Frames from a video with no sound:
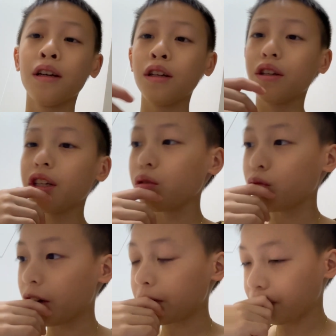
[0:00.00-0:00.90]
So this
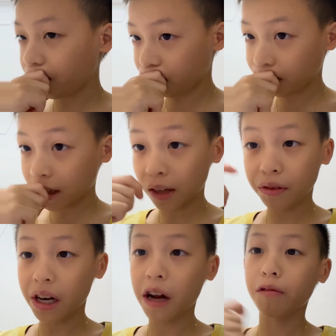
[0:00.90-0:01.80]
one,
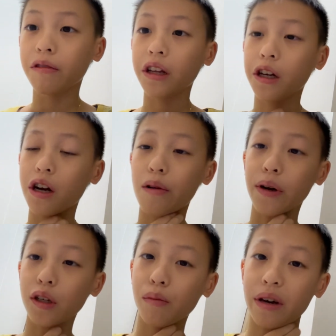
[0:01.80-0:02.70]
even I don't really know
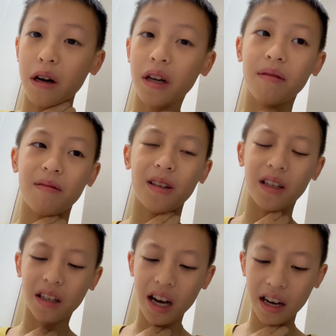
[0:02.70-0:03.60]
much about it.
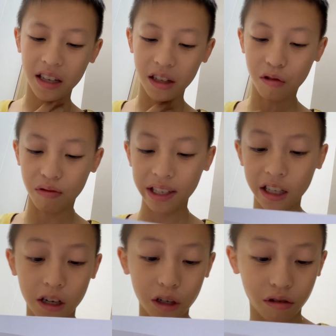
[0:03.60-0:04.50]
It's really
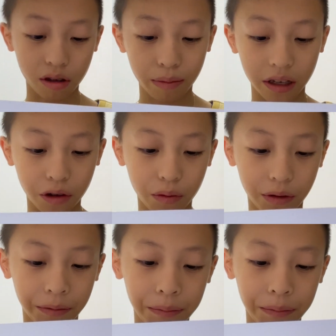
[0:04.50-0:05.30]
hard to explain this one.